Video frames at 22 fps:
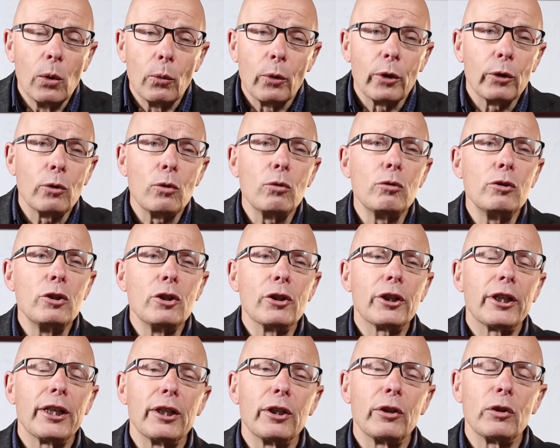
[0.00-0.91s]
We're all
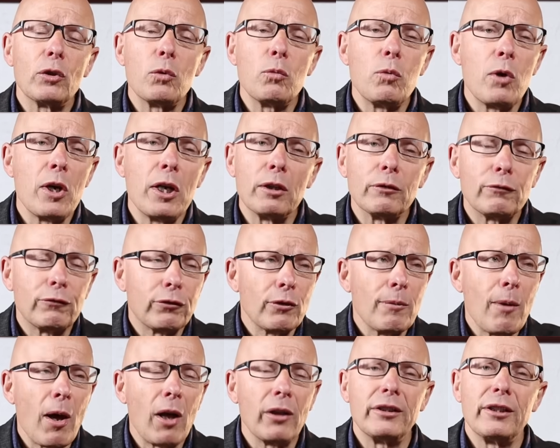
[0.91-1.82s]
looking at the world
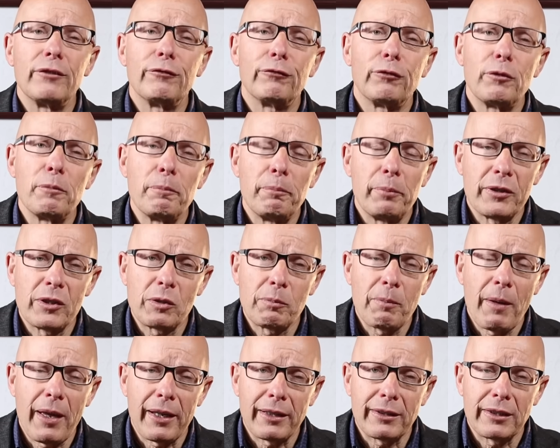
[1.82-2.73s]
from our different
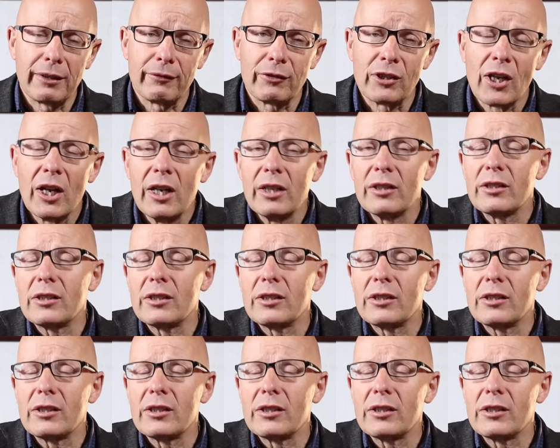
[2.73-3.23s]
perspectives,